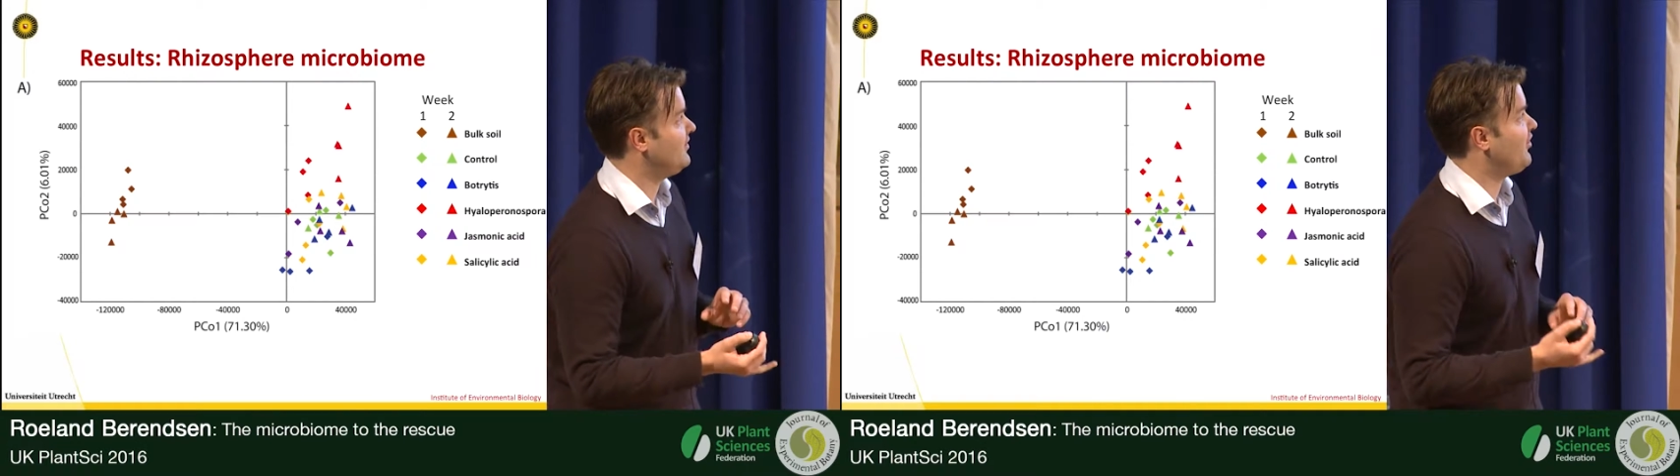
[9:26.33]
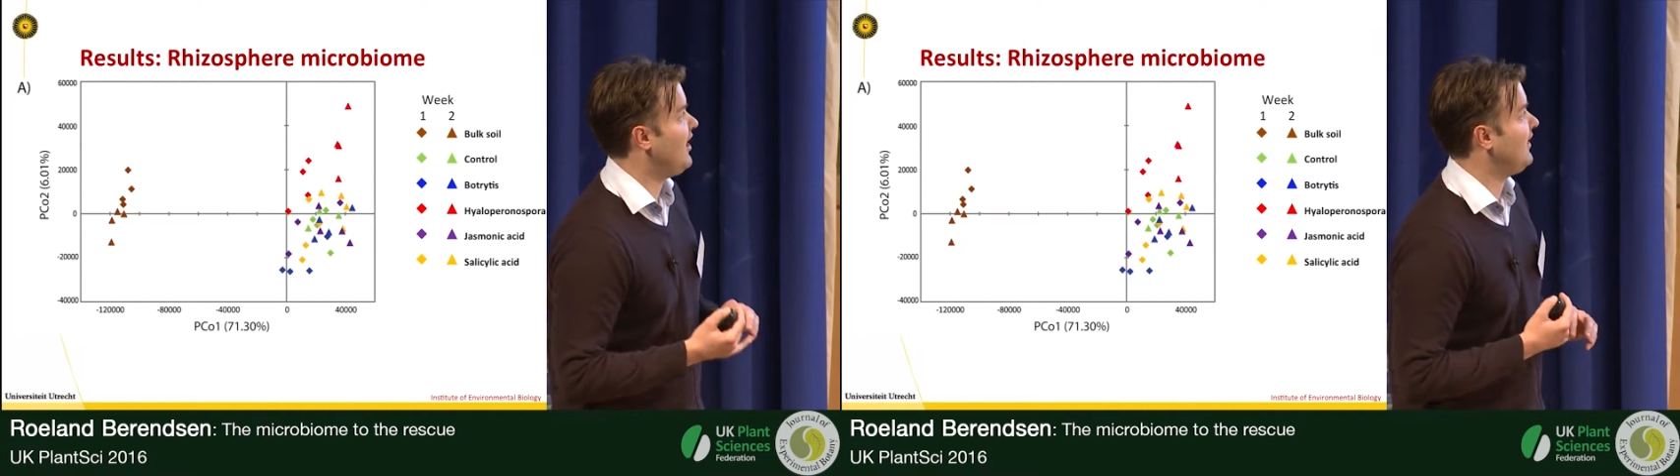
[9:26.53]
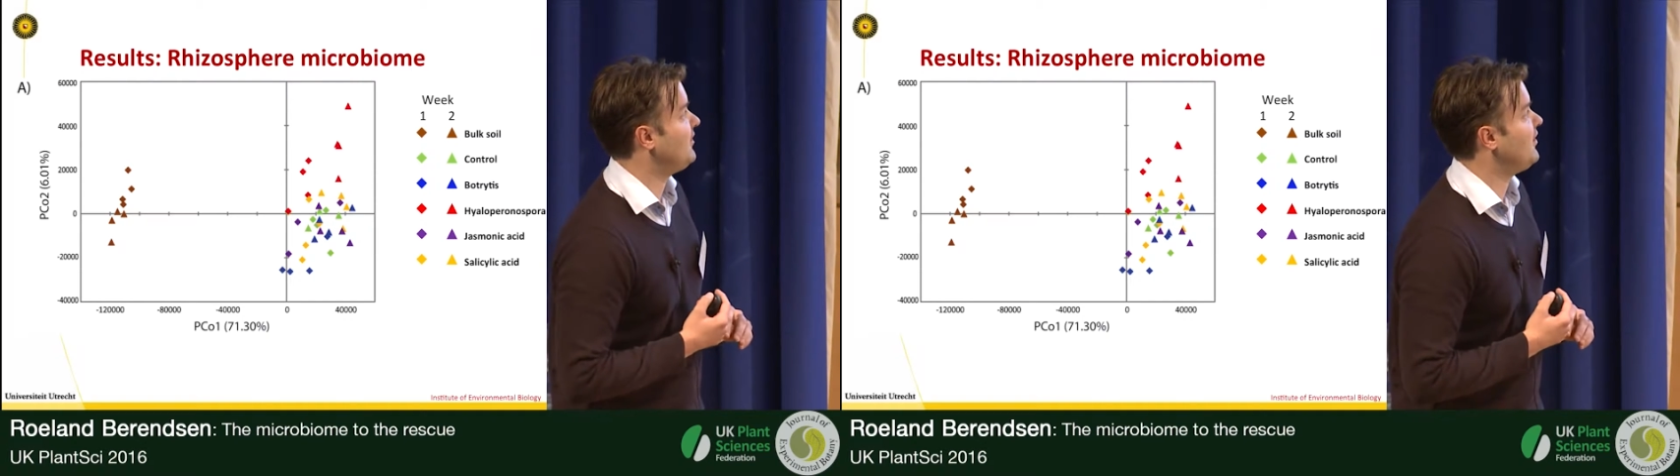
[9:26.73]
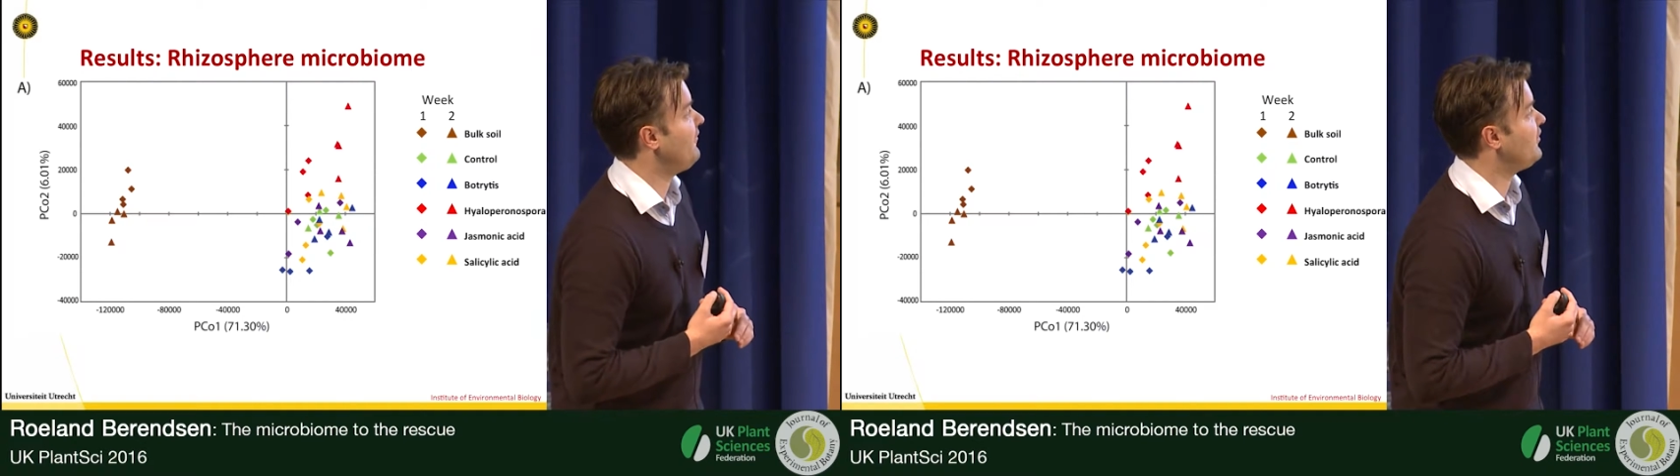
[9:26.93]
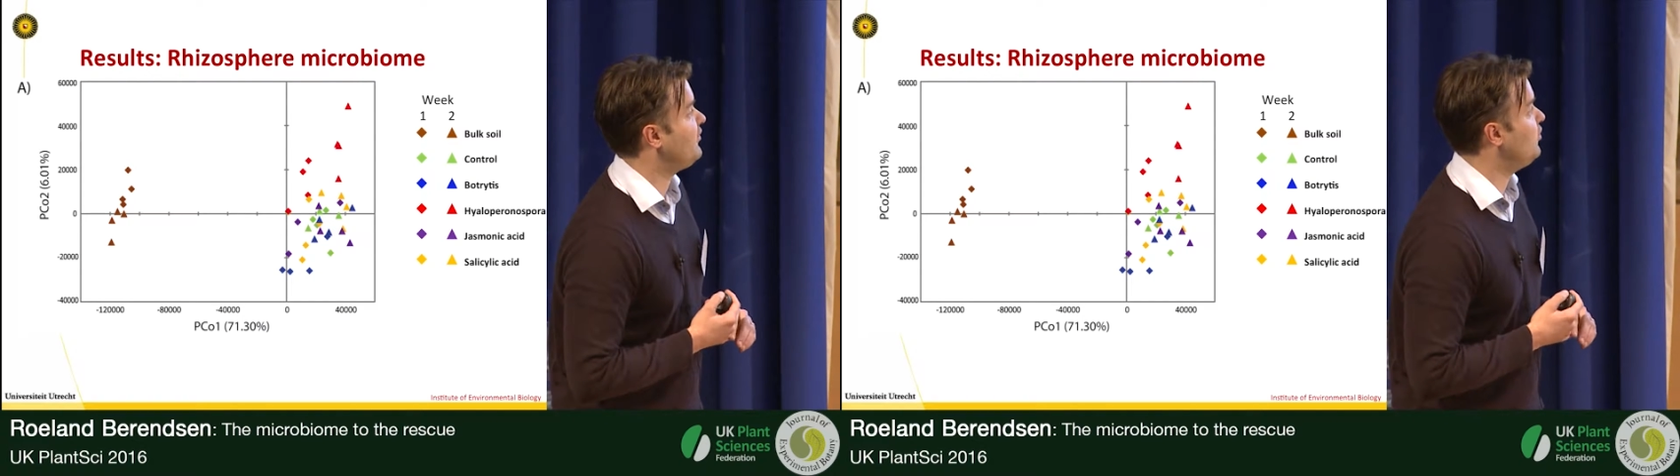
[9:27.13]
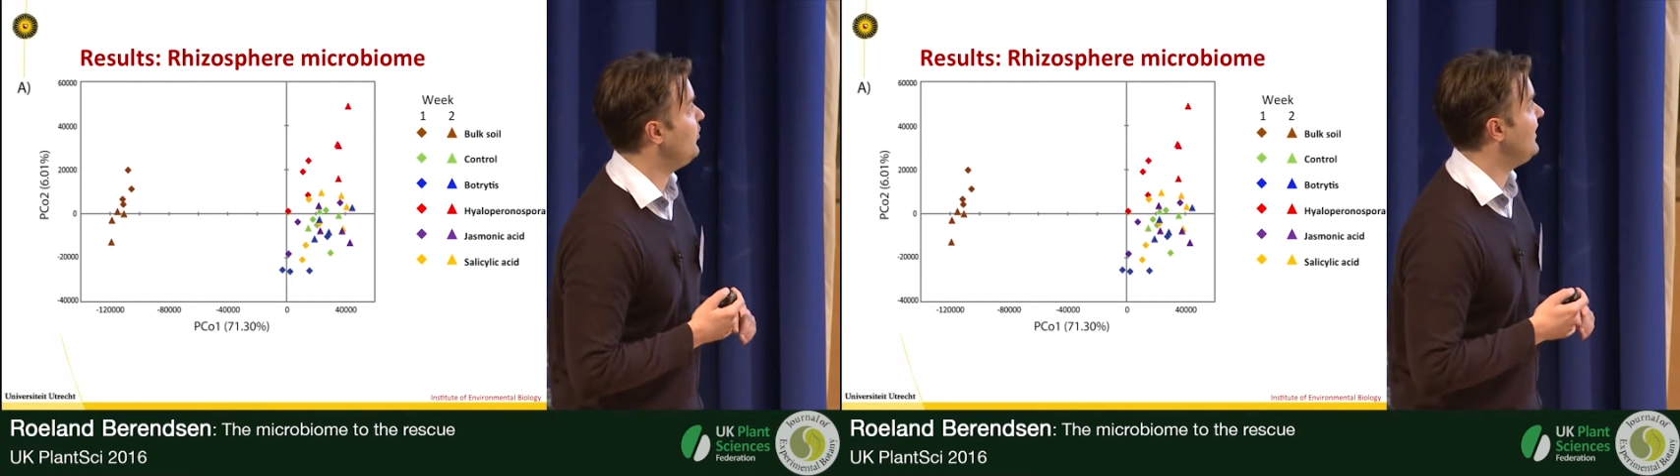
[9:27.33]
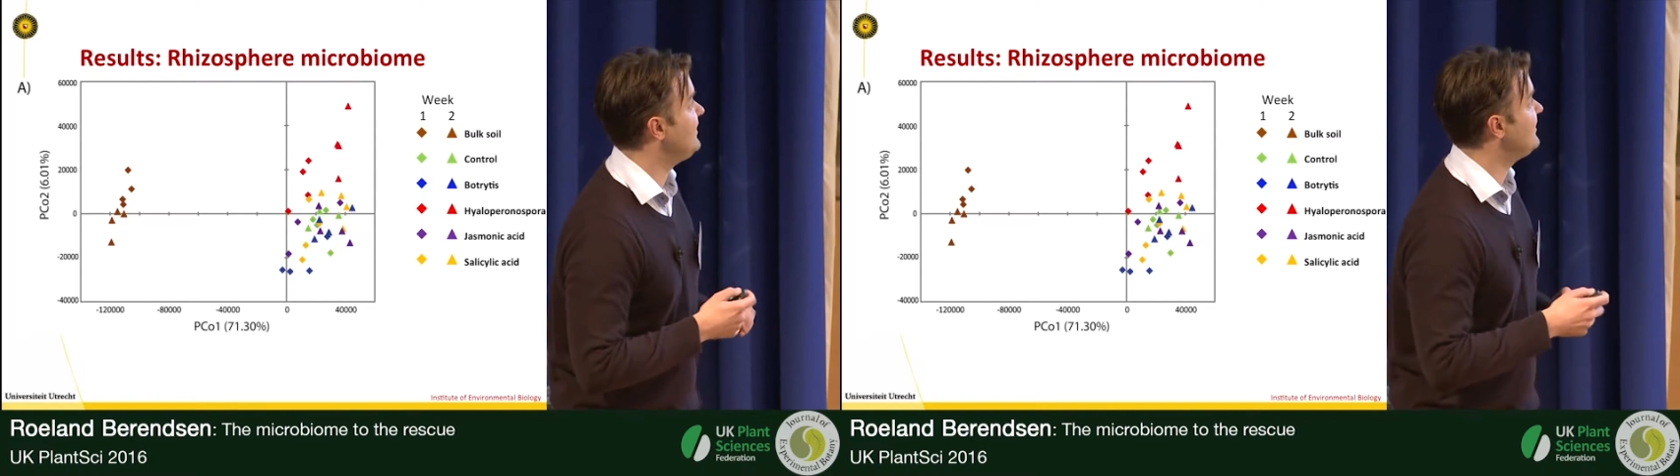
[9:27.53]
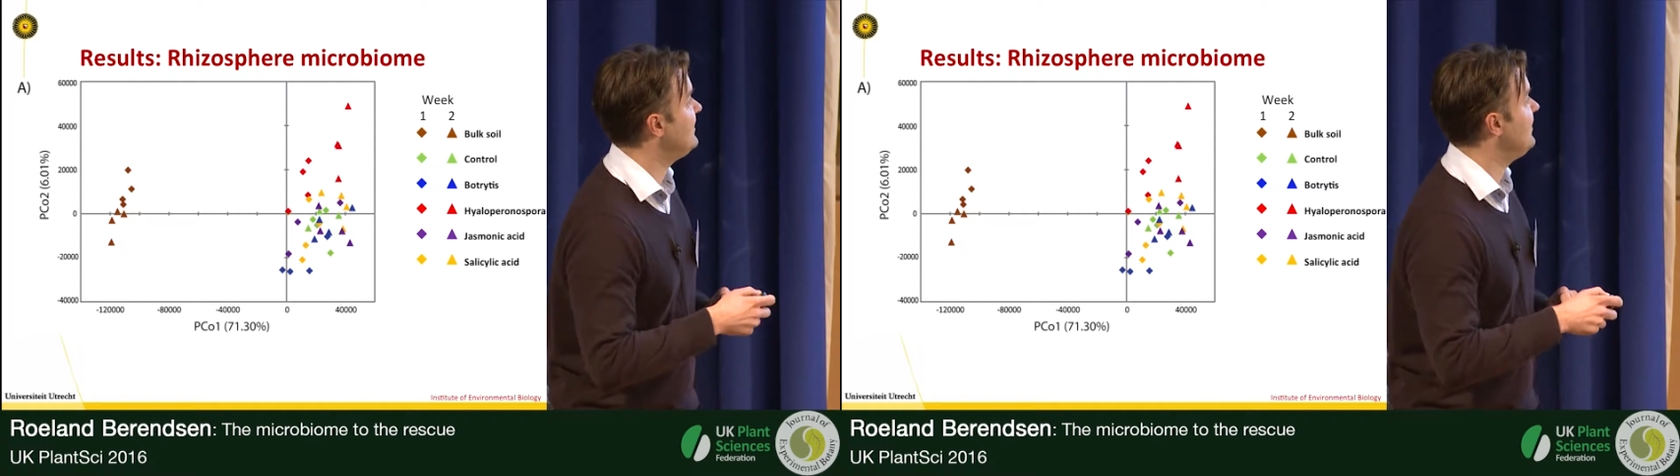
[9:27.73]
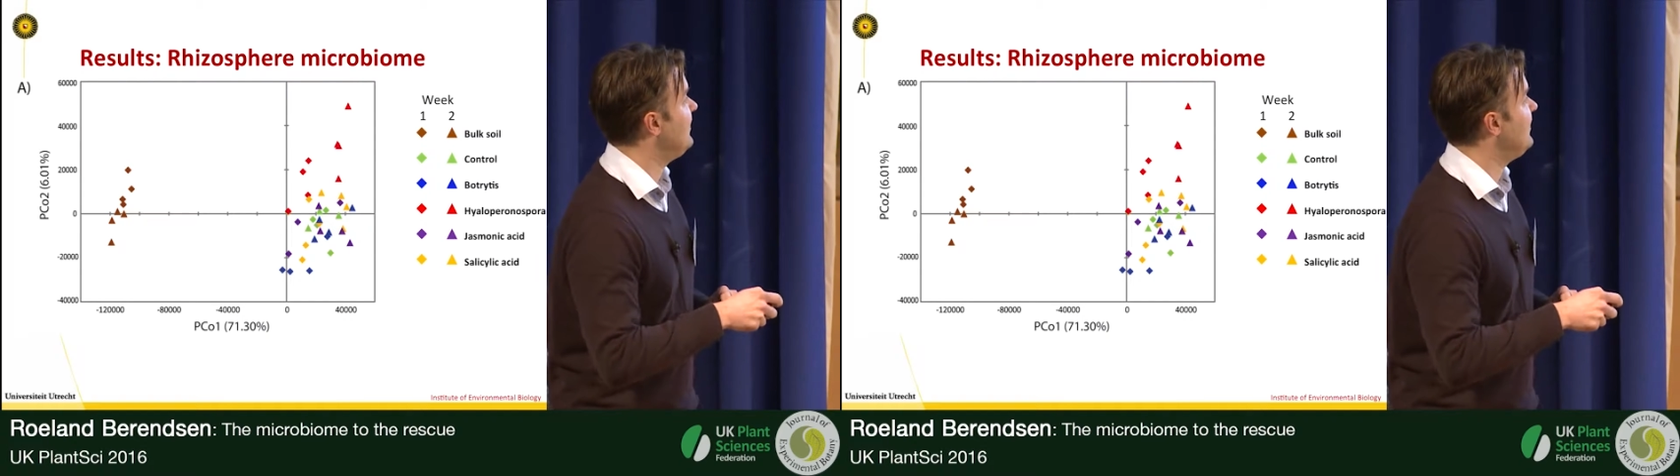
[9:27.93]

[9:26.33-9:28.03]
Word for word: triangles after 2 weeks.